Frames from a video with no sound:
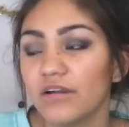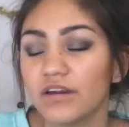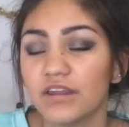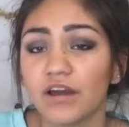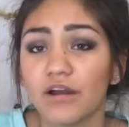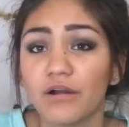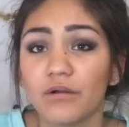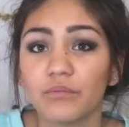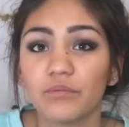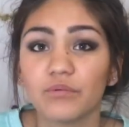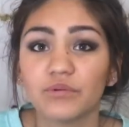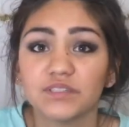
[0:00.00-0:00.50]
And
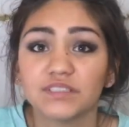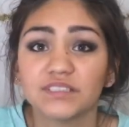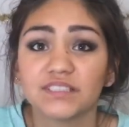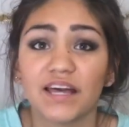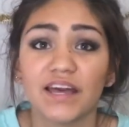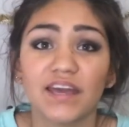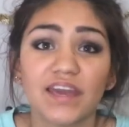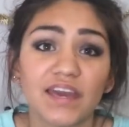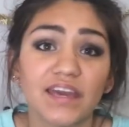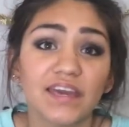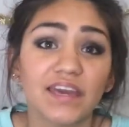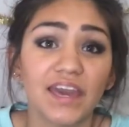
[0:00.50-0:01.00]
I was
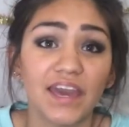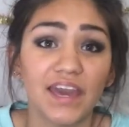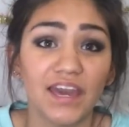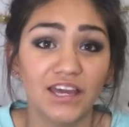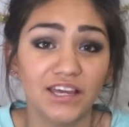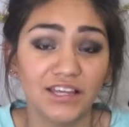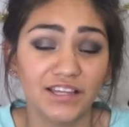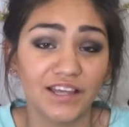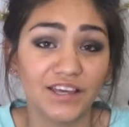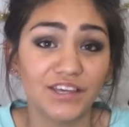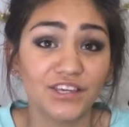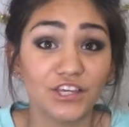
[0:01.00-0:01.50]
like,
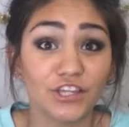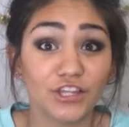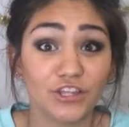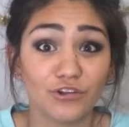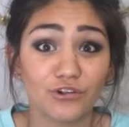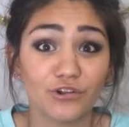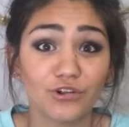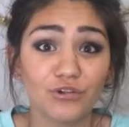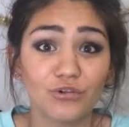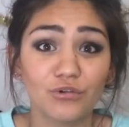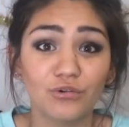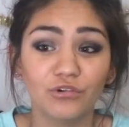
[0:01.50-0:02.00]
okay, like,
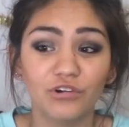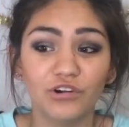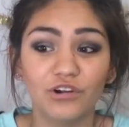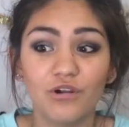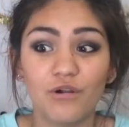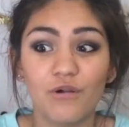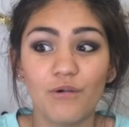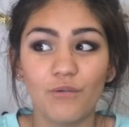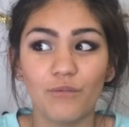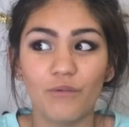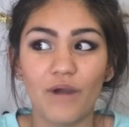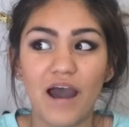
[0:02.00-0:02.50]
you're
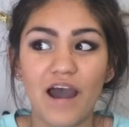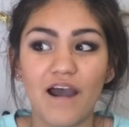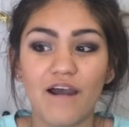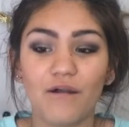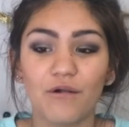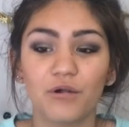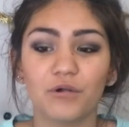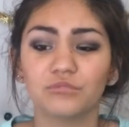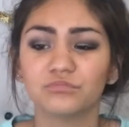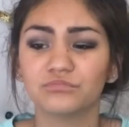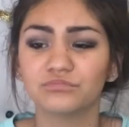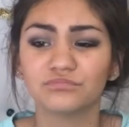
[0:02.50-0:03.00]
cool,
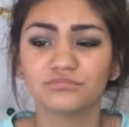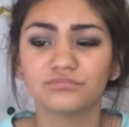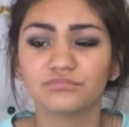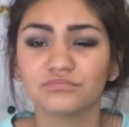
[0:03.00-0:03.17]
wow,